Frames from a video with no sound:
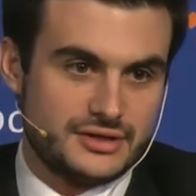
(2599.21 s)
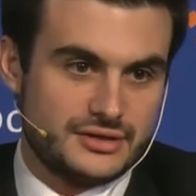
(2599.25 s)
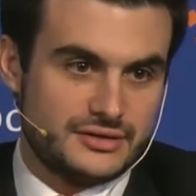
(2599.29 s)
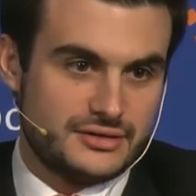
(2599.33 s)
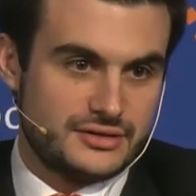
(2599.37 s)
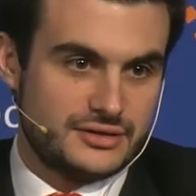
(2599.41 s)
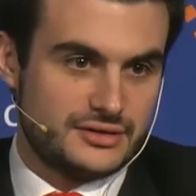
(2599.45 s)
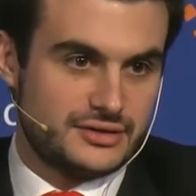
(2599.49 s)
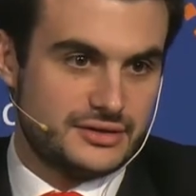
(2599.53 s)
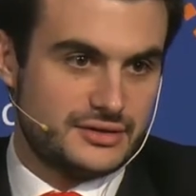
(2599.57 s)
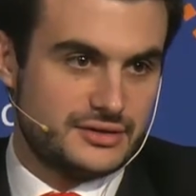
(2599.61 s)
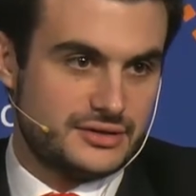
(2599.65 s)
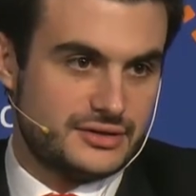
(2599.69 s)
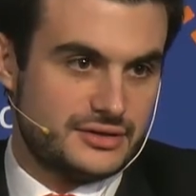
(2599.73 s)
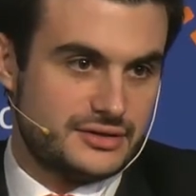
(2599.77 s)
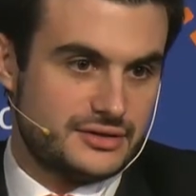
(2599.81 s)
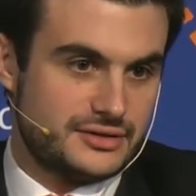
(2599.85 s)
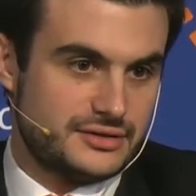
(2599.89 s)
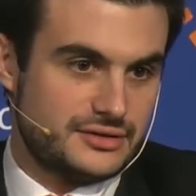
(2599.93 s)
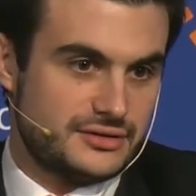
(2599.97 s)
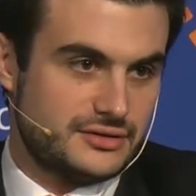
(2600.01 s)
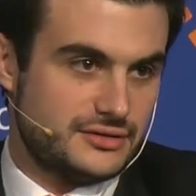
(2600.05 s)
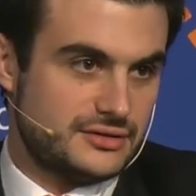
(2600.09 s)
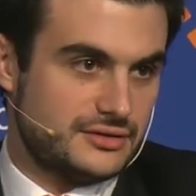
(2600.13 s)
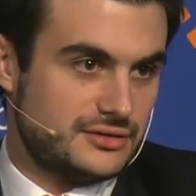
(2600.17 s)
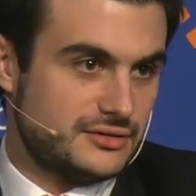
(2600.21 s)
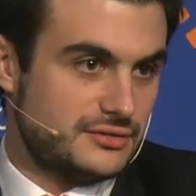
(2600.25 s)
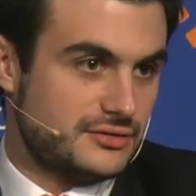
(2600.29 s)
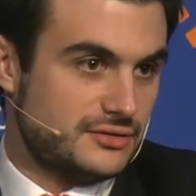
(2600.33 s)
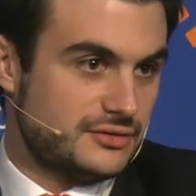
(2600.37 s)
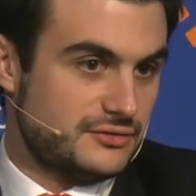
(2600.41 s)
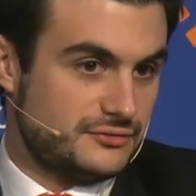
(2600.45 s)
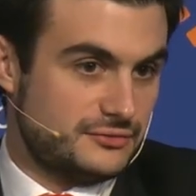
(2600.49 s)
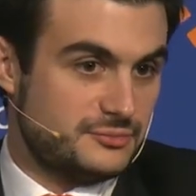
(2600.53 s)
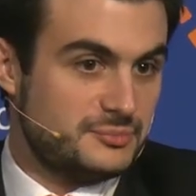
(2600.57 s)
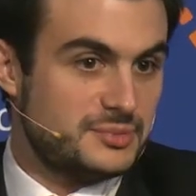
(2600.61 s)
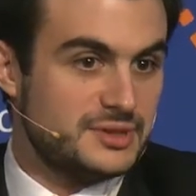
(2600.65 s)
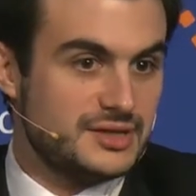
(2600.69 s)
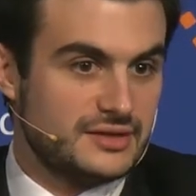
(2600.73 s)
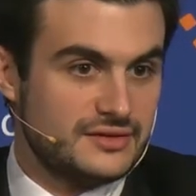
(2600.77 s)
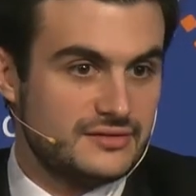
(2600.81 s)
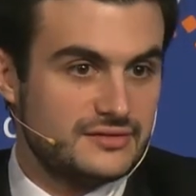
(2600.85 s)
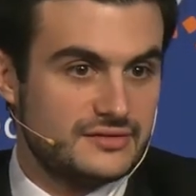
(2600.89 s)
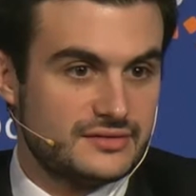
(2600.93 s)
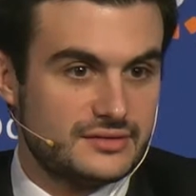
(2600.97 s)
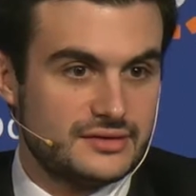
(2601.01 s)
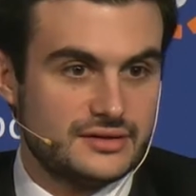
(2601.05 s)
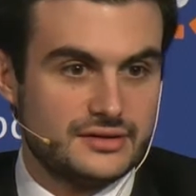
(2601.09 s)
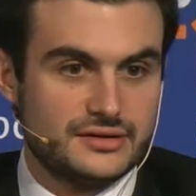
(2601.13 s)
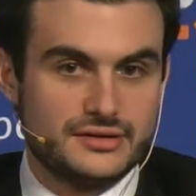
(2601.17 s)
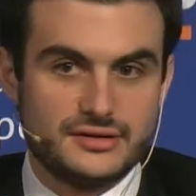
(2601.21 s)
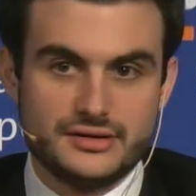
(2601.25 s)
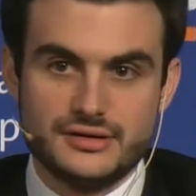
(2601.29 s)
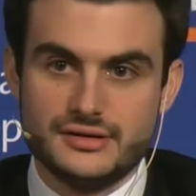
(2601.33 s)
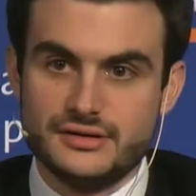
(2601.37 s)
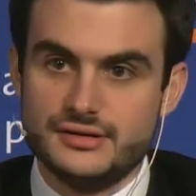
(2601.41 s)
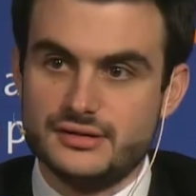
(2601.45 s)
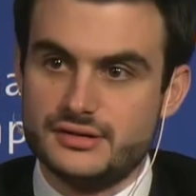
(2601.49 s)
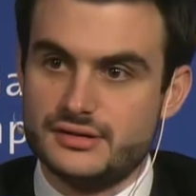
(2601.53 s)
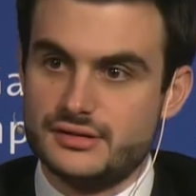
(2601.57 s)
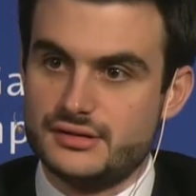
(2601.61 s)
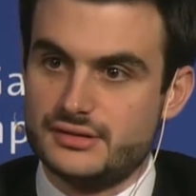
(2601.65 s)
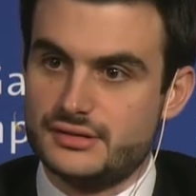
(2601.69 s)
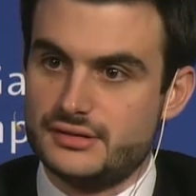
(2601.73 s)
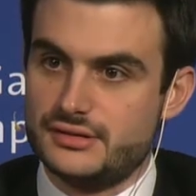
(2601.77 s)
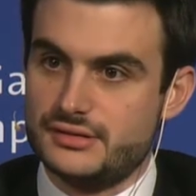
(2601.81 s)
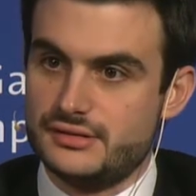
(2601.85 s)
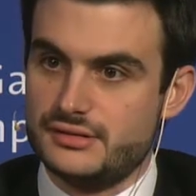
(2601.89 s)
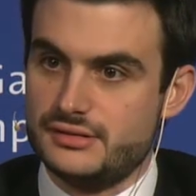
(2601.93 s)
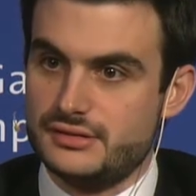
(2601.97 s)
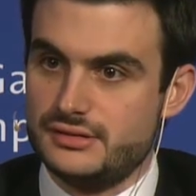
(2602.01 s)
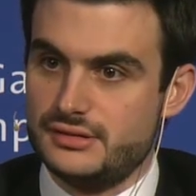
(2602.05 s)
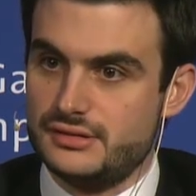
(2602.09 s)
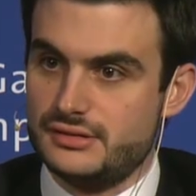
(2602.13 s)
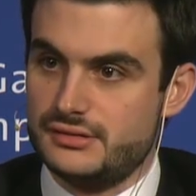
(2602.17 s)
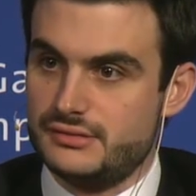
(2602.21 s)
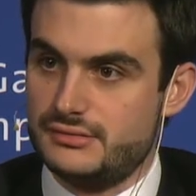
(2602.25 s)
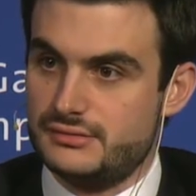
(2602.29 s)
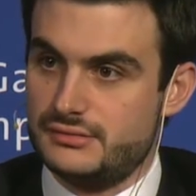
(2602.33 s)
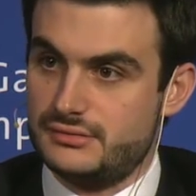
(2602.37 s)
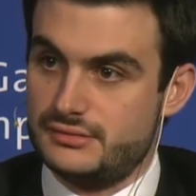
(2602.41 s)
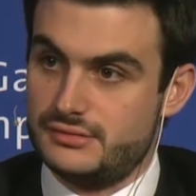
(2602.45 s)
of peace here in